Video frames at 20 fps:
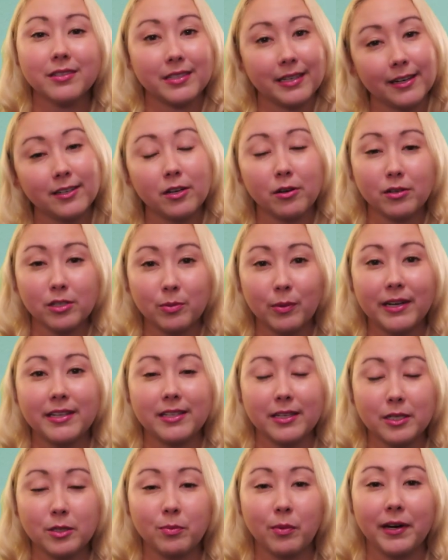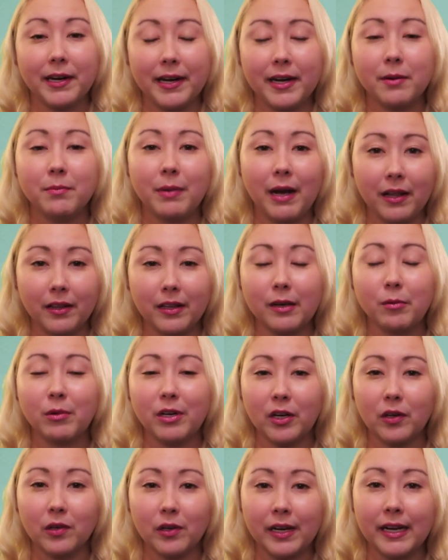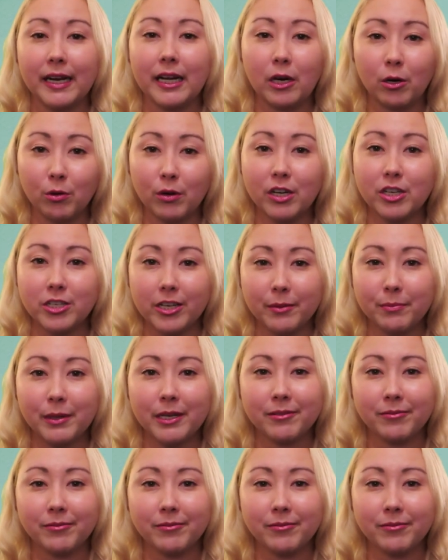Saratoga Springs is pretty compelling when you're looking at ownership.